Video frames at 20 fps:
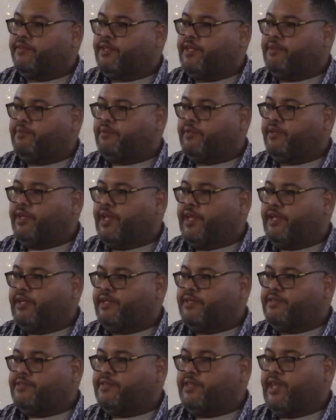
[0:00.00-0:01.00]
keep their head in
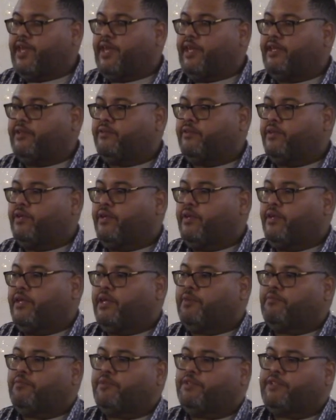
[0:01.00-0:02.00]
the sand
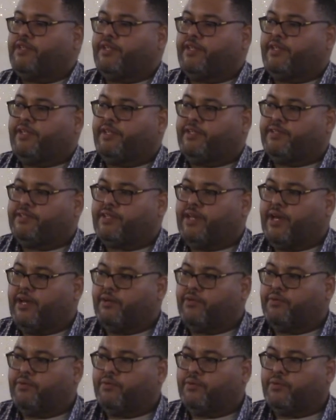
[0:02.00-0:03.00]
and pretend that it's
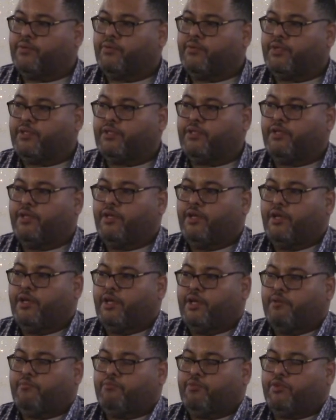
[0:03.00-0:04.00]
not going on
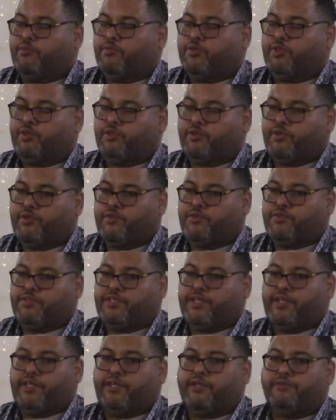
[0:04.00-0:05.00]
but we're
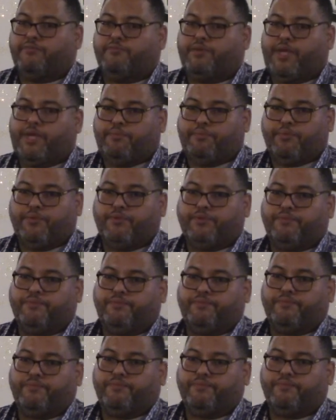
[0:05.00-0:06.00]
losing people.
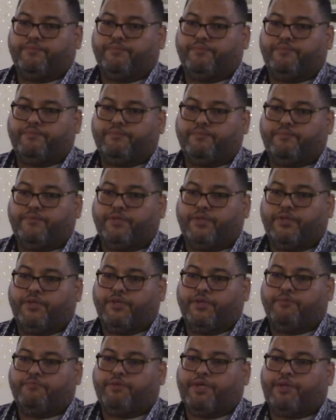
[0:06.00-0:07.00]

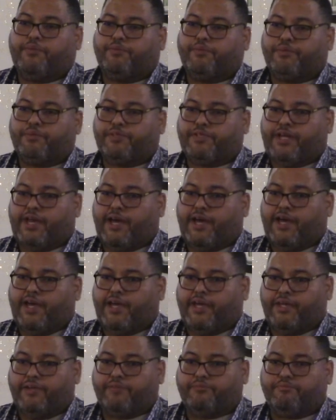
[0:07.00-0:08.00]
People are
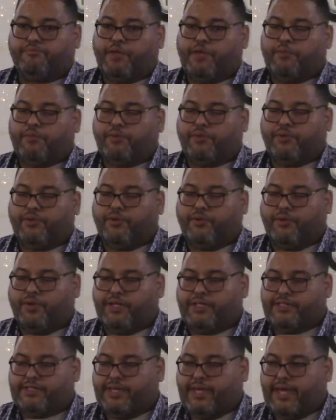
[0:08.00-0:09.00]
dying. People are
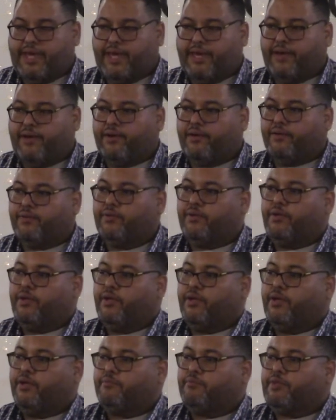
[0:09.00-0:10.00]
going to hell
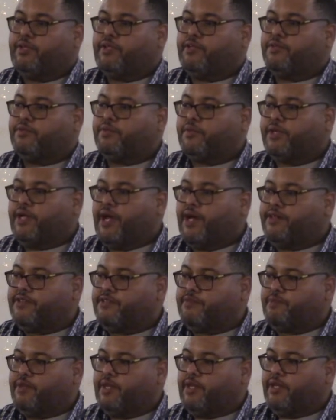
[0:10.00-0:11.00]
because we're not
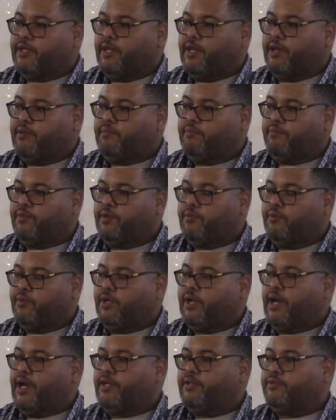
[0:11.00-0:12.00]
speaking up and we're
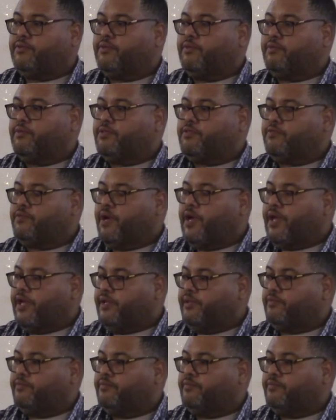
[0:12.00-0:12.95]
not doing what's right